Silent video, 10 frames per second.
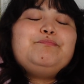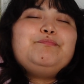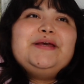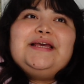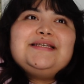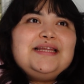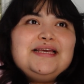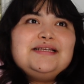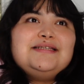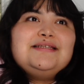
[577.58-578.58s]

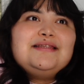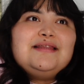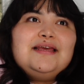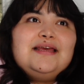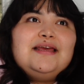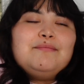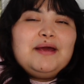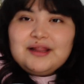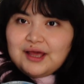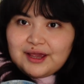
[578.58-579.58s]
things in
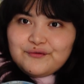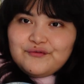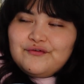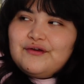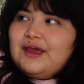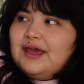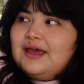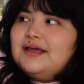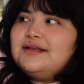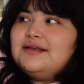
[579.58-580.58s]
my life,
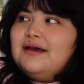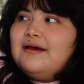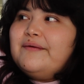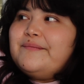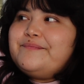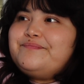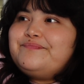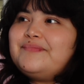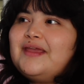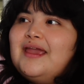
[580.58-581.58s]
and
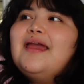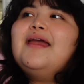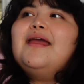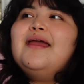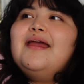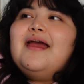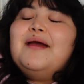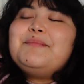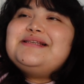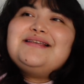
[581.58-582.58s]

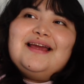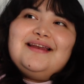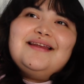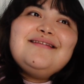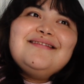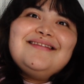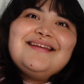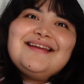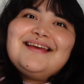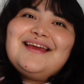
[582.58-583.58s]
I'm excited,
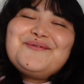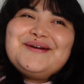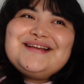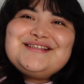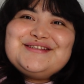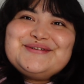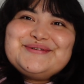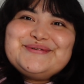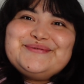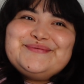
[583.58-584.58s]
and I can't wait
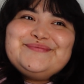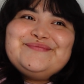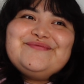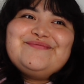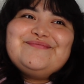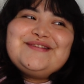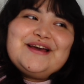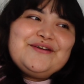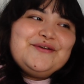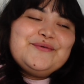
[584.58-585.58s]
to
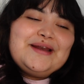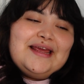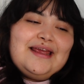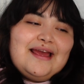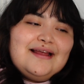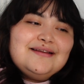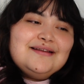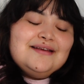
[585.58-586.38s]
tell you when I can.